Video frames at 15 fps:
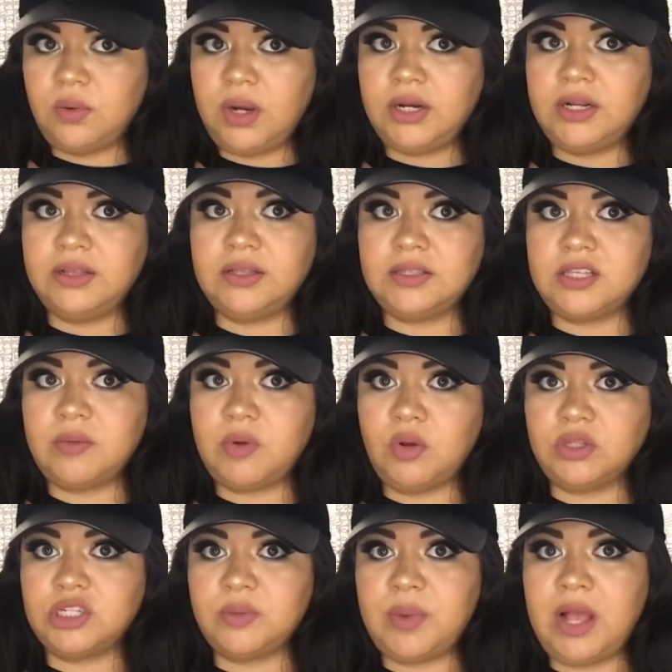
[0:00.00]
one, in the
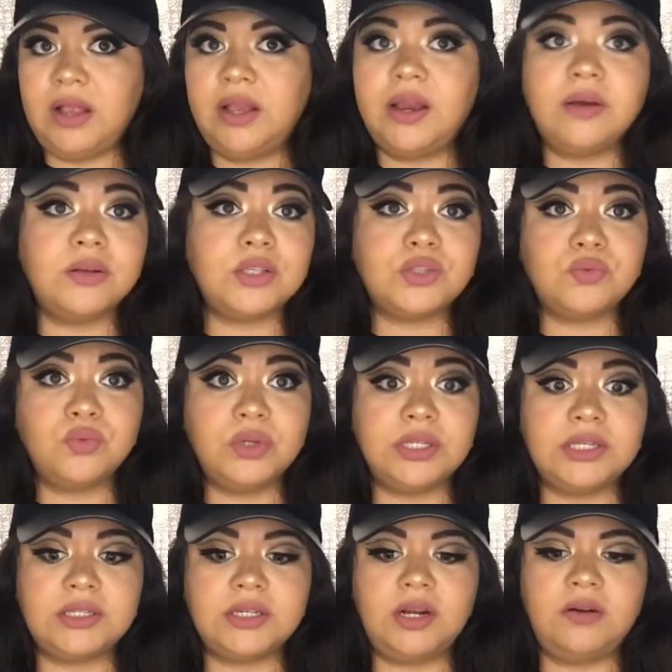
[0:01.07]
Subculture palette, I was
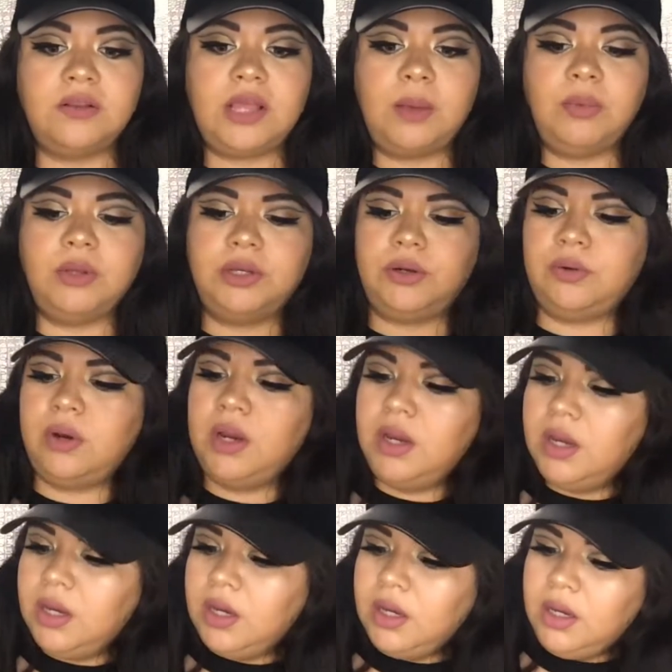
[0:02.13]
really scared of that blue.
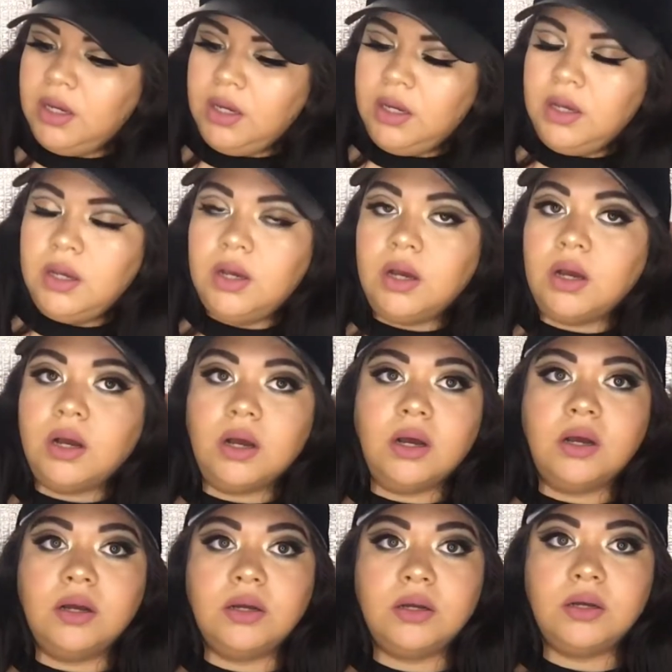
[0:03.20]

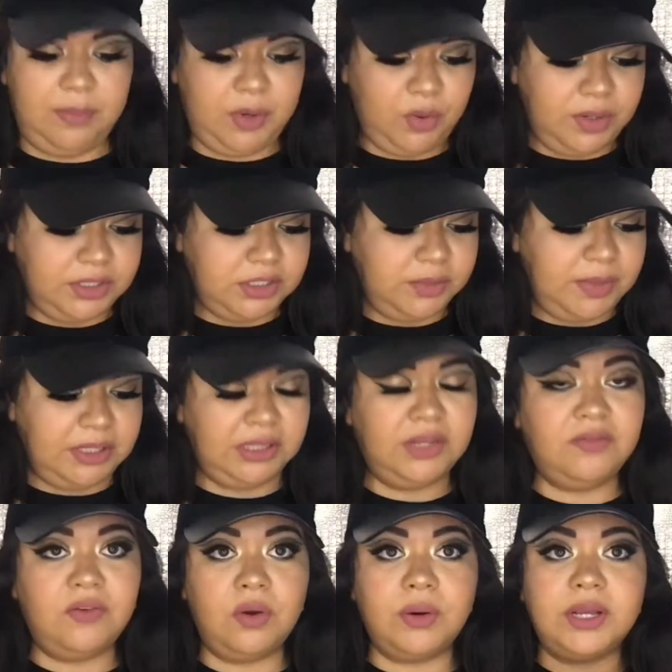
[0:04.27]
I'm going to
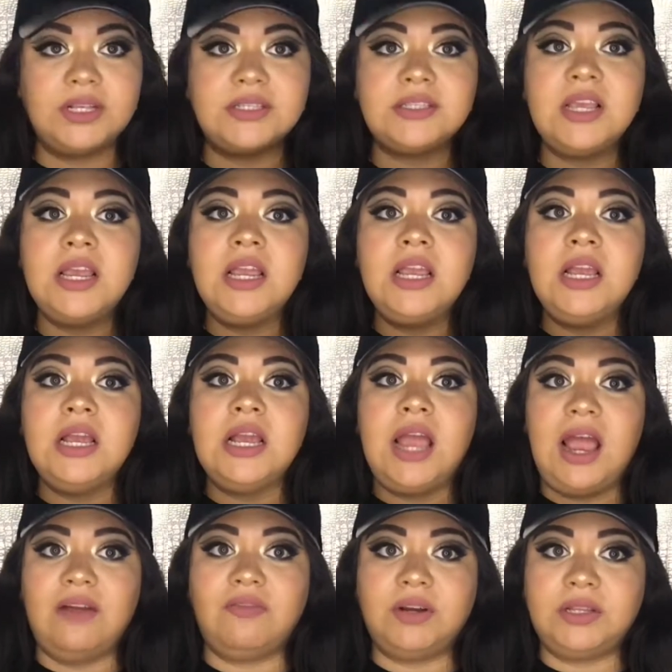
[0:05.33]
mainly focus
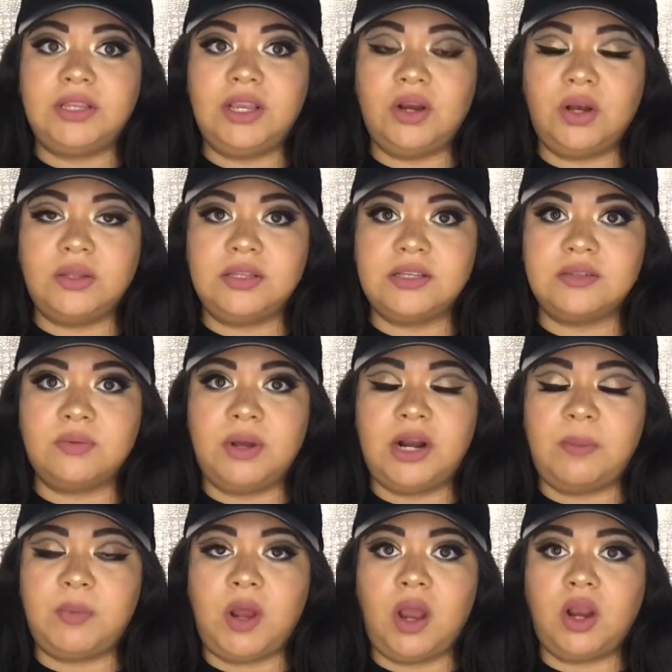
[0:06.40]
everything on this one.
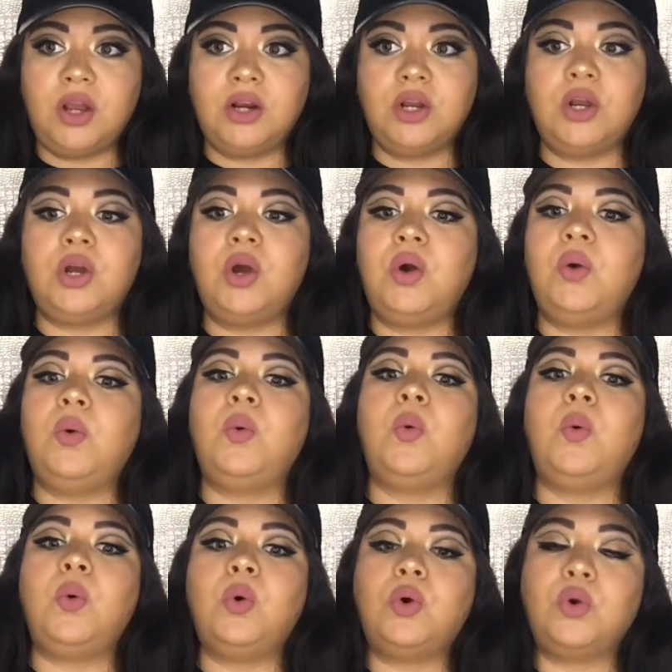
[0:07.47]
I'm not going to go
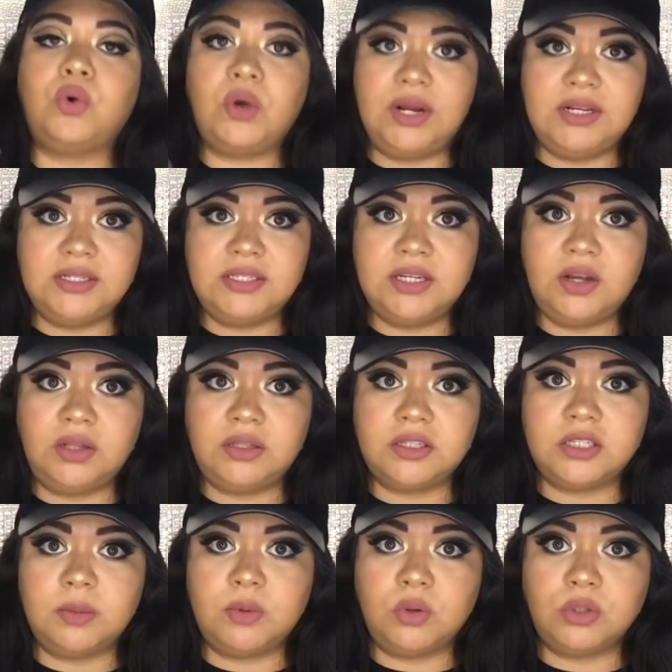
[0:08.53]
crazy on the
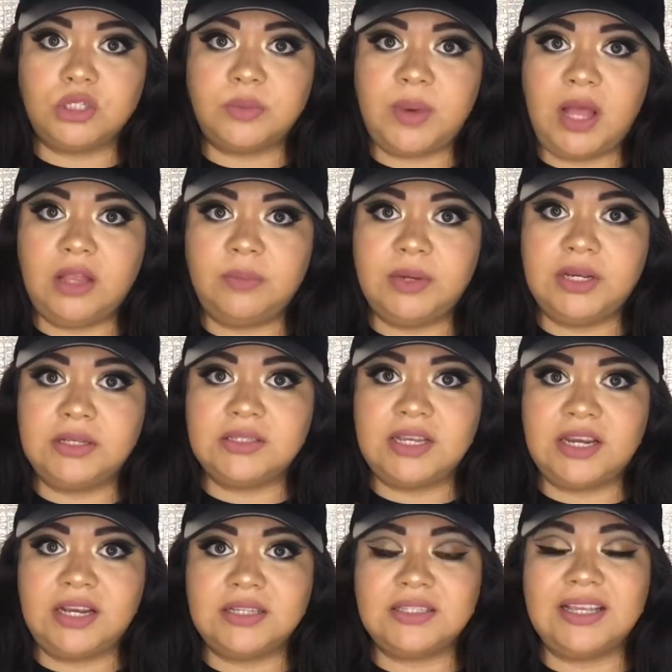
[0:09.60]
Subculture palette because
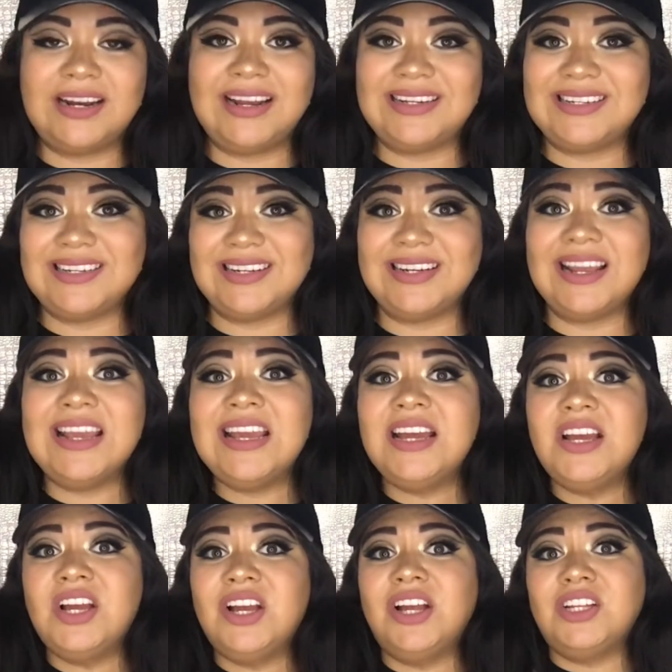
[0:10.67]
like I said, I did
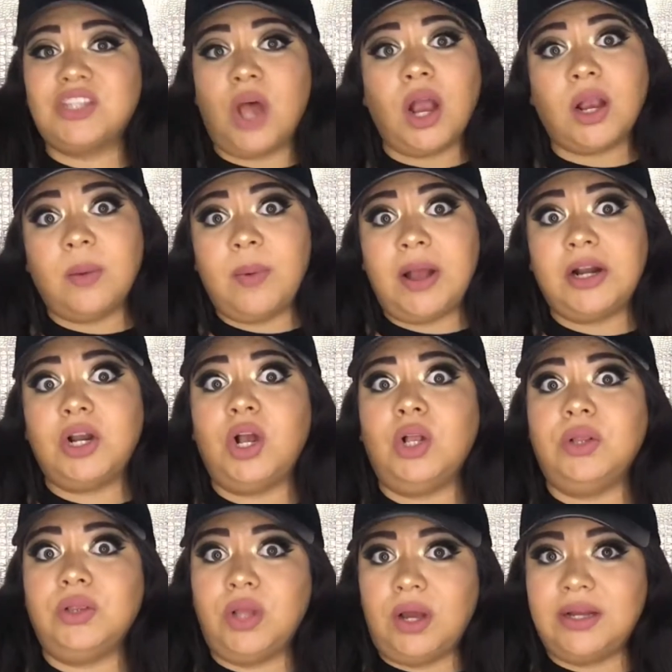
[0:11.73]
talk about it
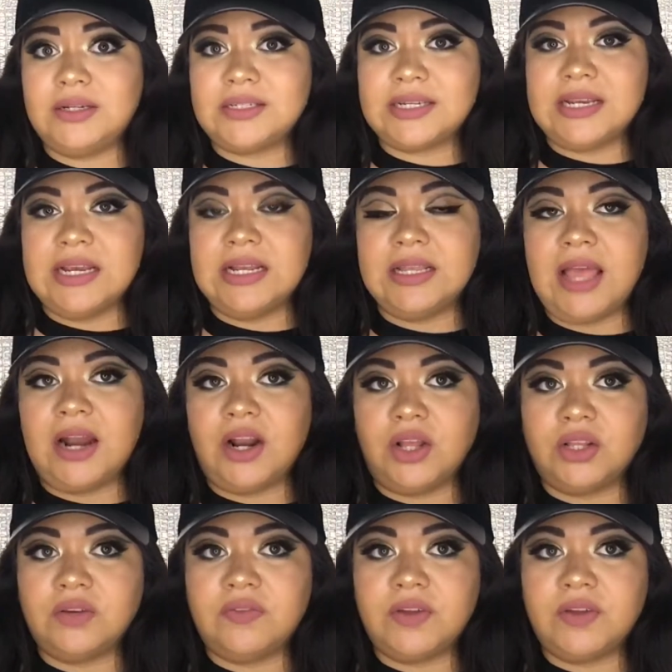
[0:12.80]
a lot in that other